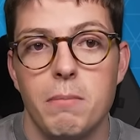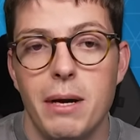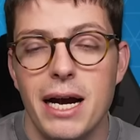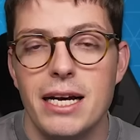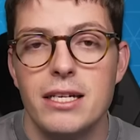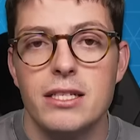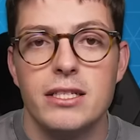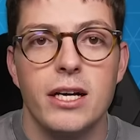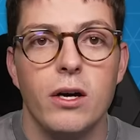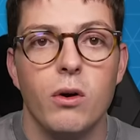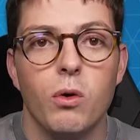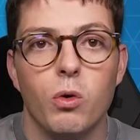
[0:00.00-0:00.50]

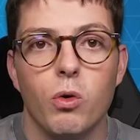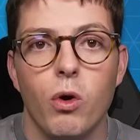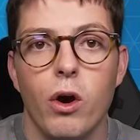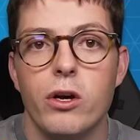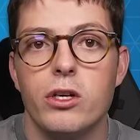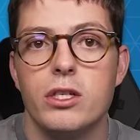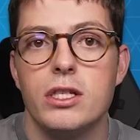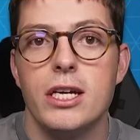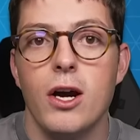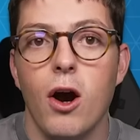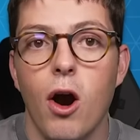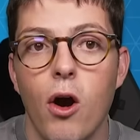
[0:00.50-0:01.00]
Pascal
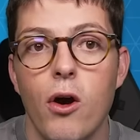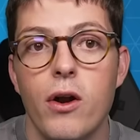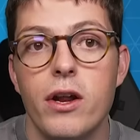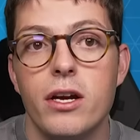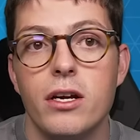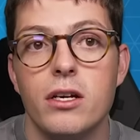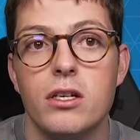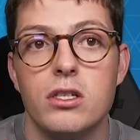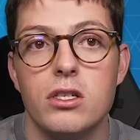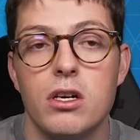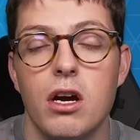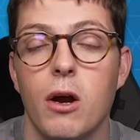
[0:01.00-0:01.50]
Gross, the only
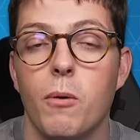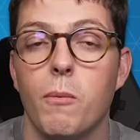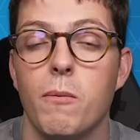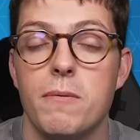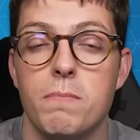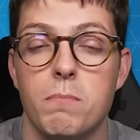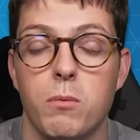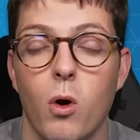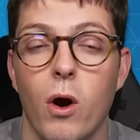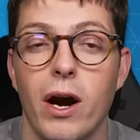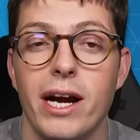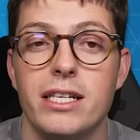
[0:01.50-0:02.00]
concern
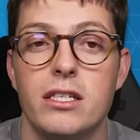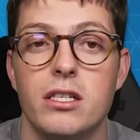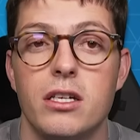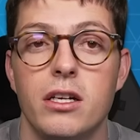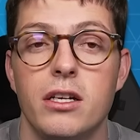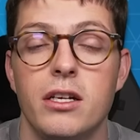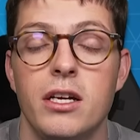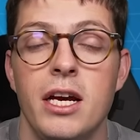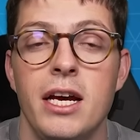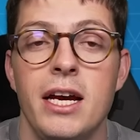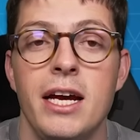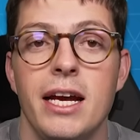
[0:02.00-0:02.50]
with
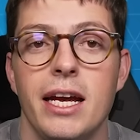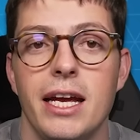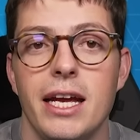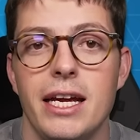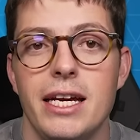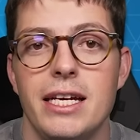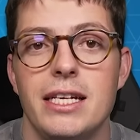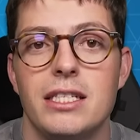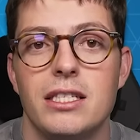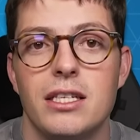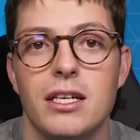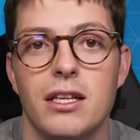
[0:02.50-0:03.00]
Brighton
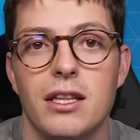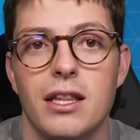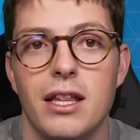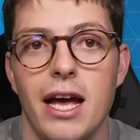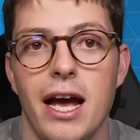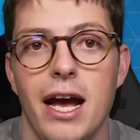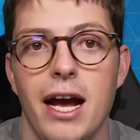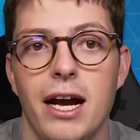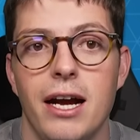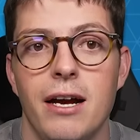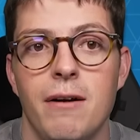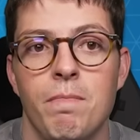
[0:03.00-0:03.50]
is
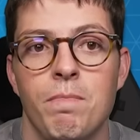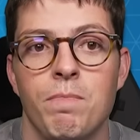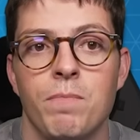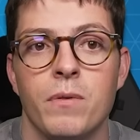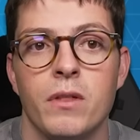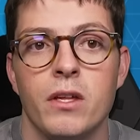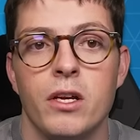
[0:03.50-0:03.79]
their